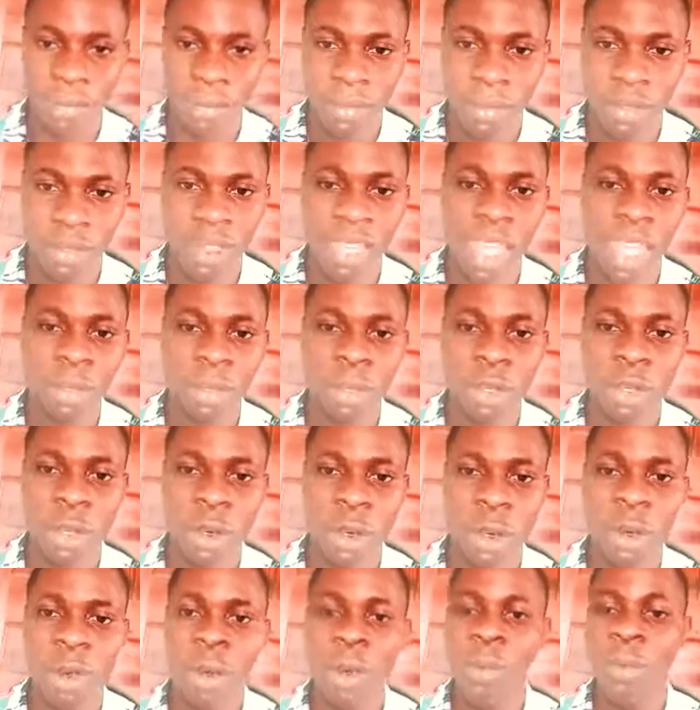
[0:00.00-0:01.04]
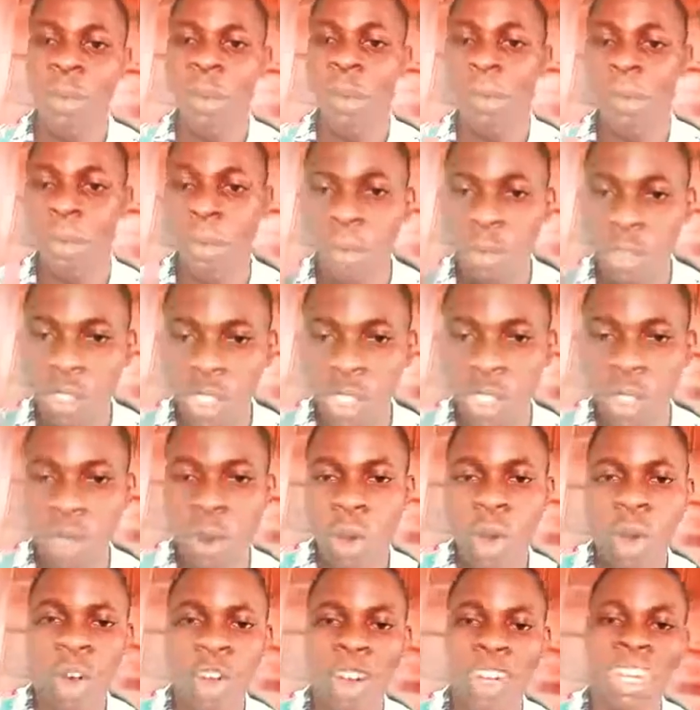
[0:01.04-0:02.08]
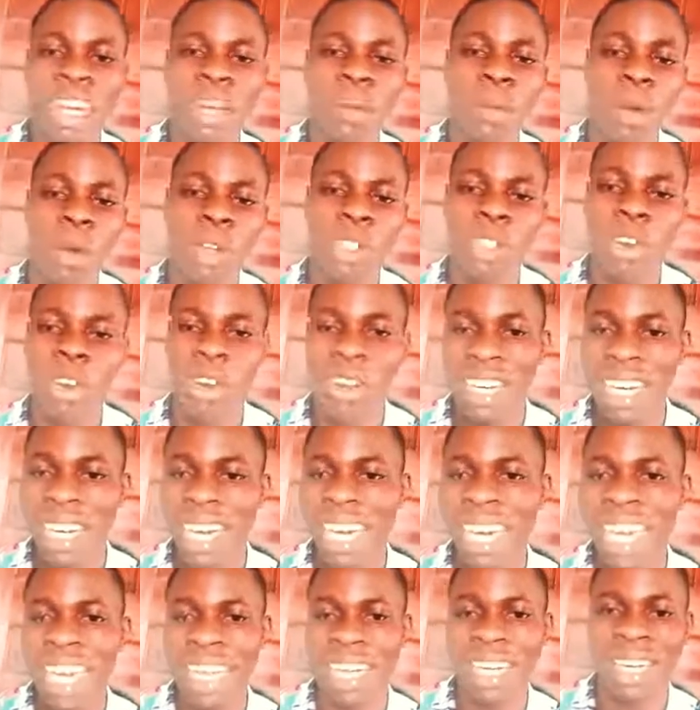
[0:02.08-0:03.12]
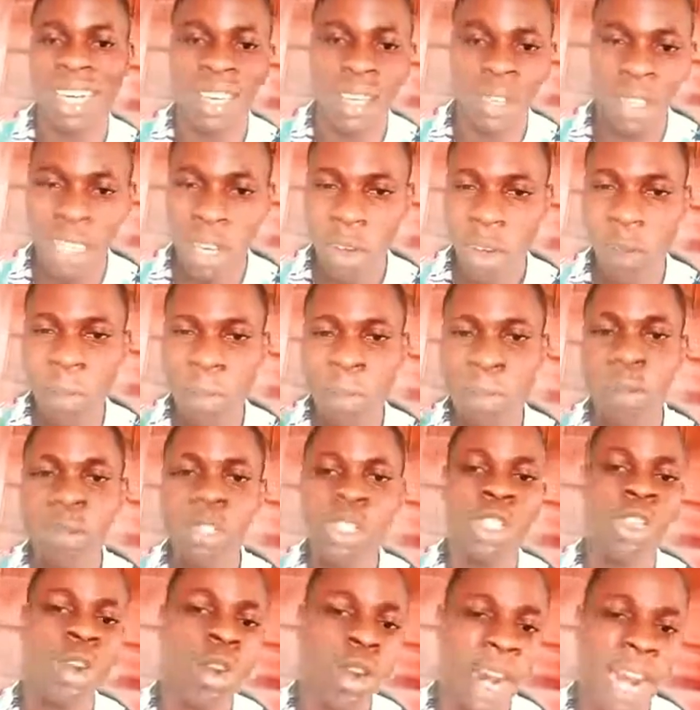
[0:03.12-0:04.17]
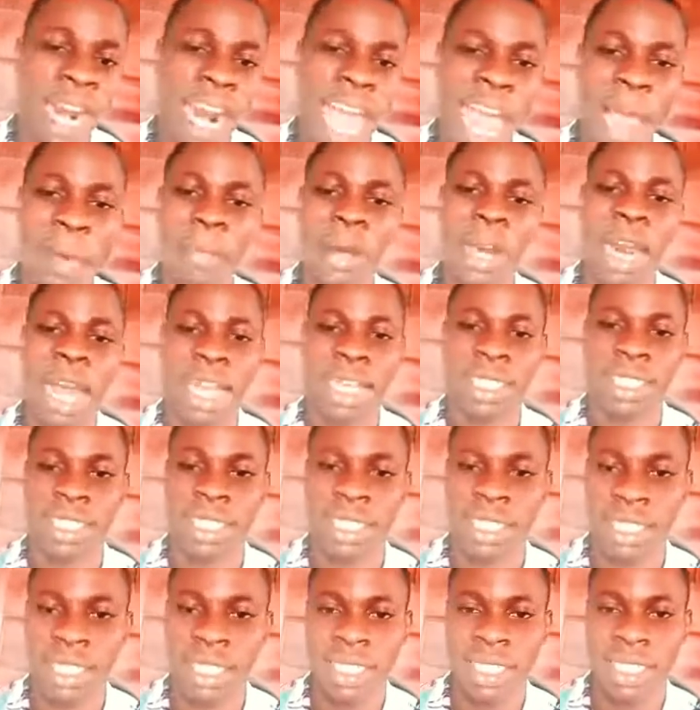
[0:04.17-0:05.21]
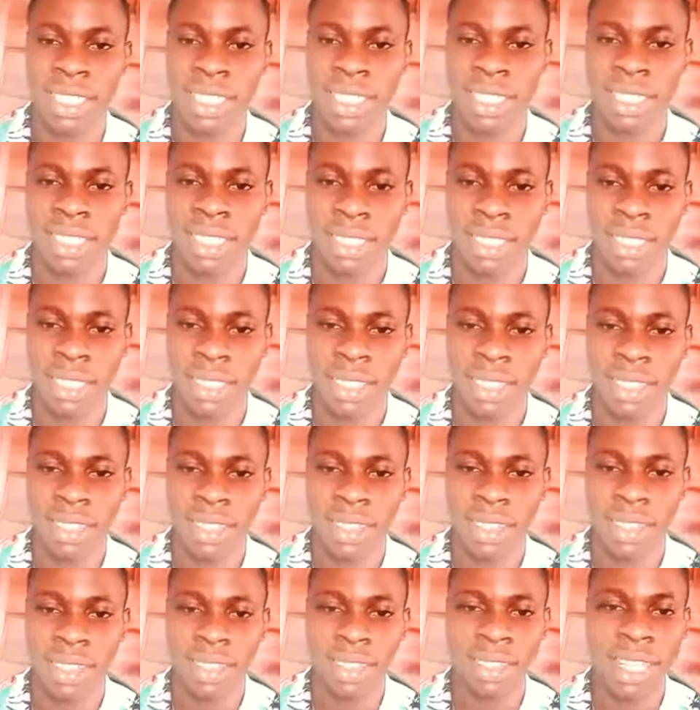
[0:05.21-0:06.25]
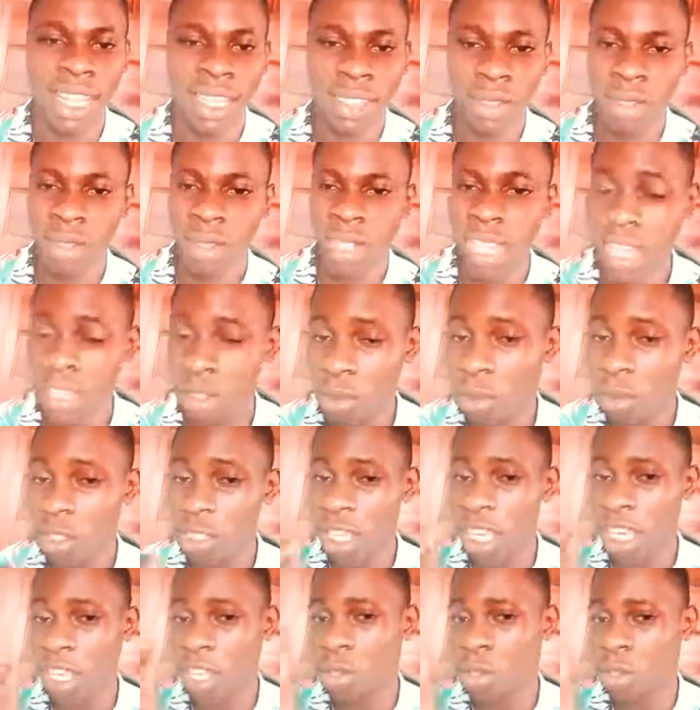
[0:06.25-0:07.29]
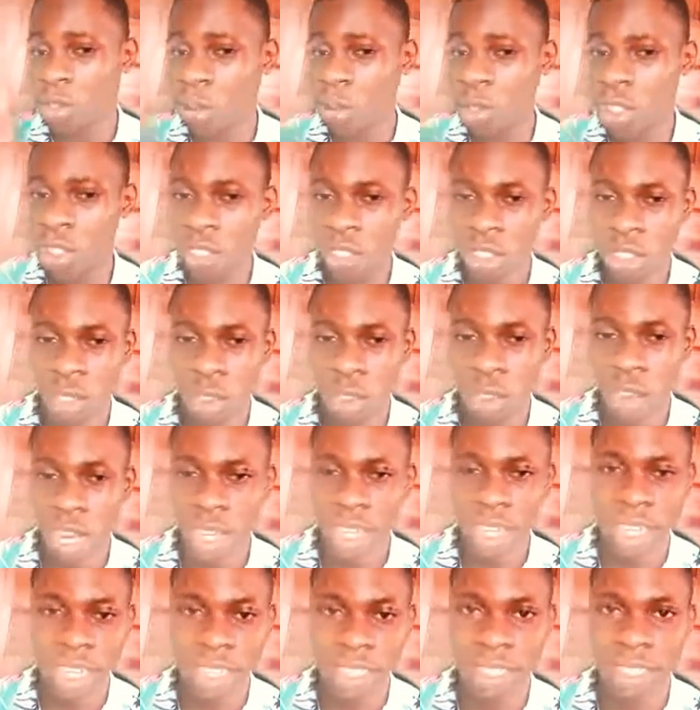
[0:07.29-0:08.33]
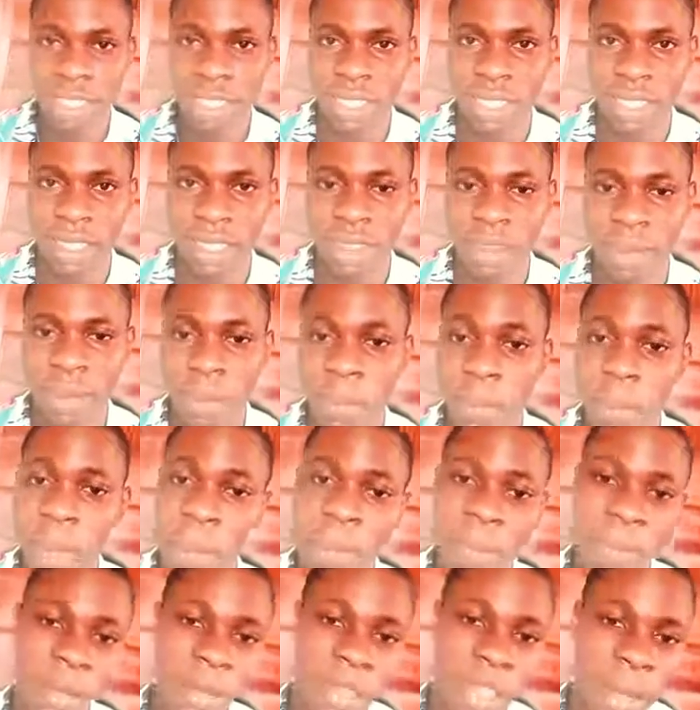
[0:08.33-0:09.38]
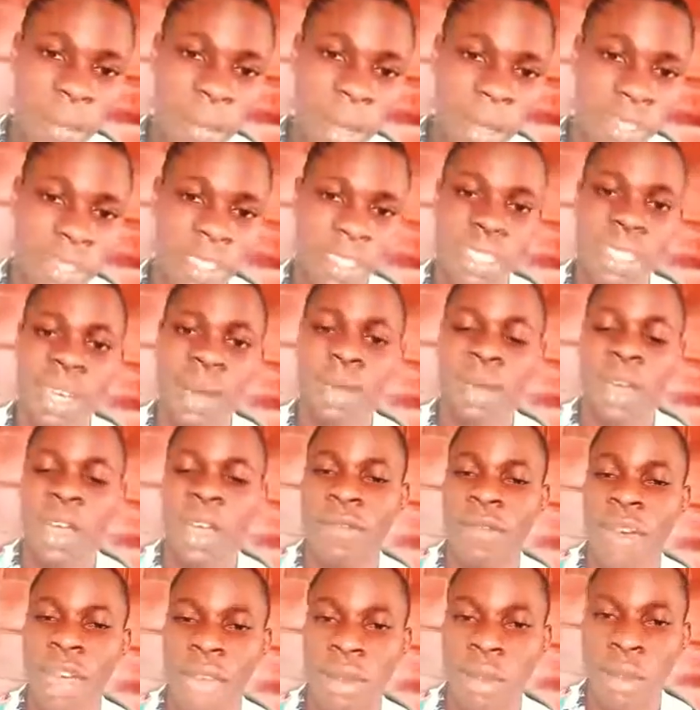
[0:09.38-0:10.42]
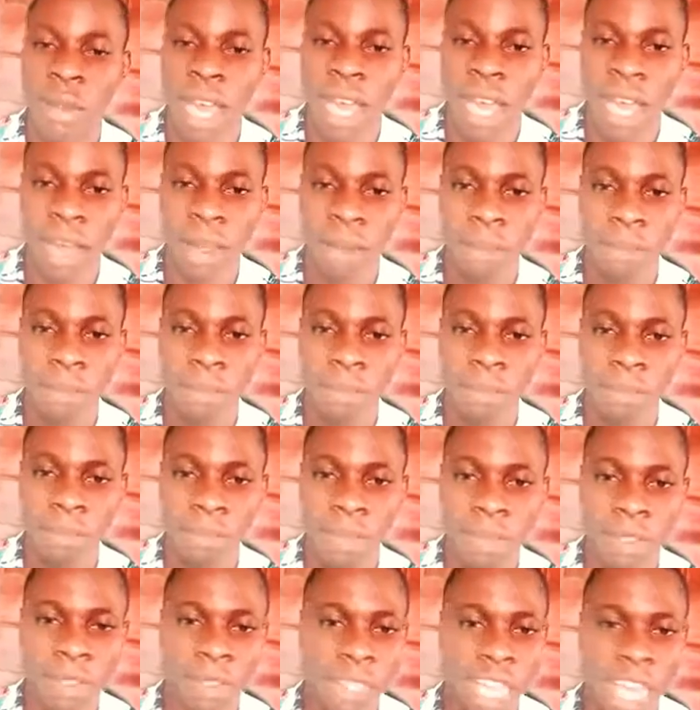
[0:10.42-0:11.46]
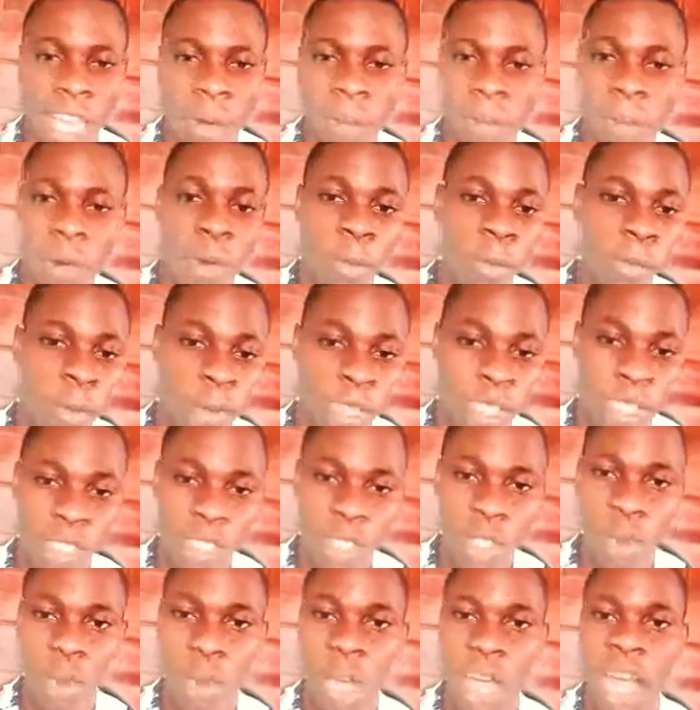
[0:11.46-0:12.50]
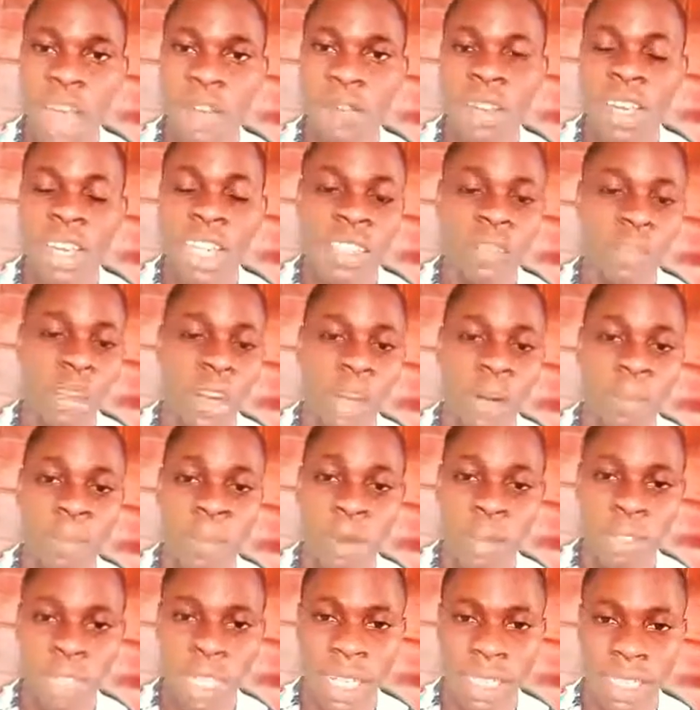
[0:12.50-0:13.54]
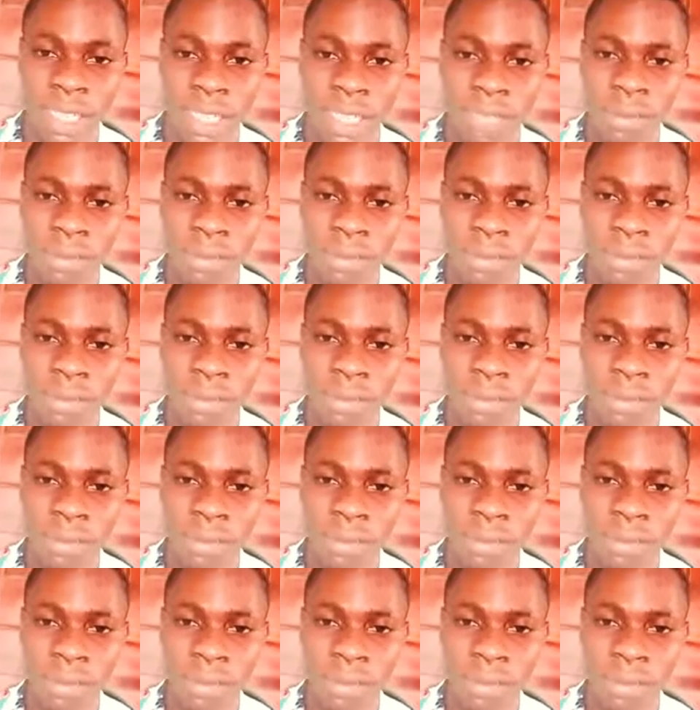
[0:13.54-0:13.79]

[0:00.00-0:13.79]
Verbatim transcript: that we know will put you on the what on the lane that will put you on limelight that that will take you to what to greatness my brother my sister wherever you are that blueprint you're having is very important